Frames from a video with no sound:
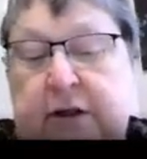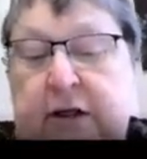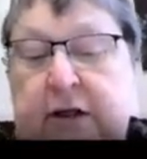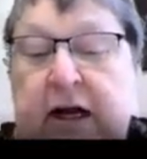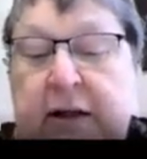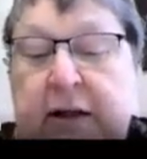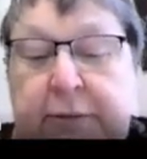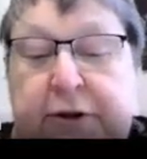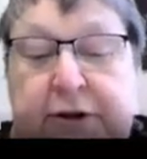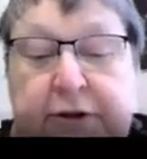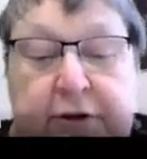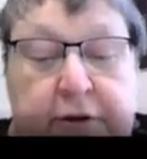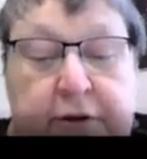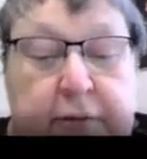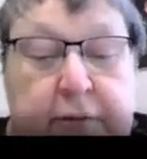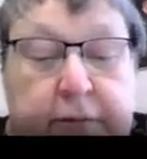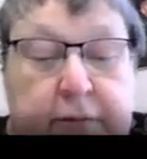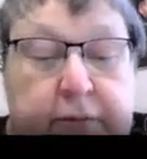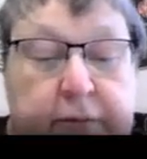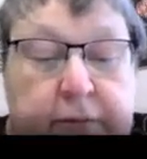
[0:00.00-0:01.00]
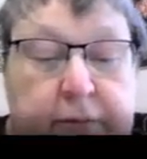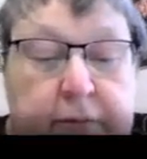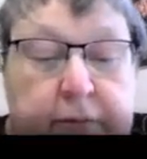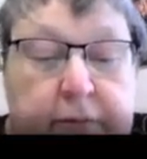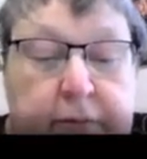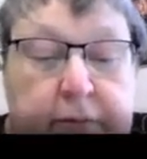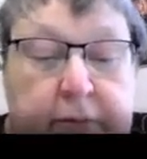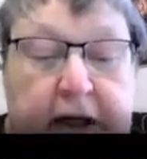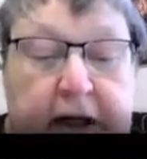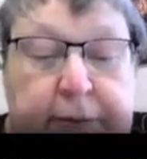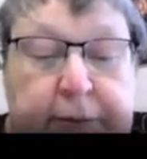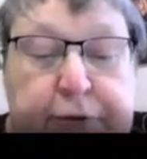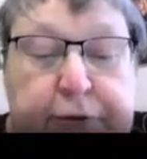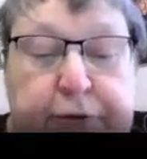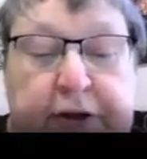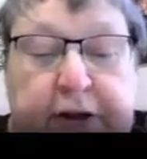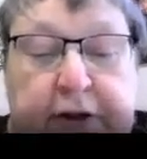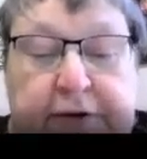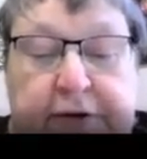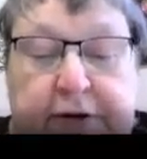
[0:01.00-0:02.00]
I mean, up to
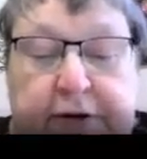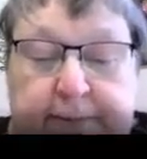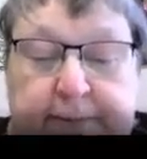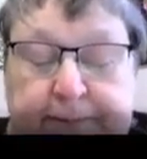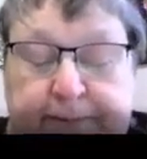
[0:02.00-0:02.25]
delta.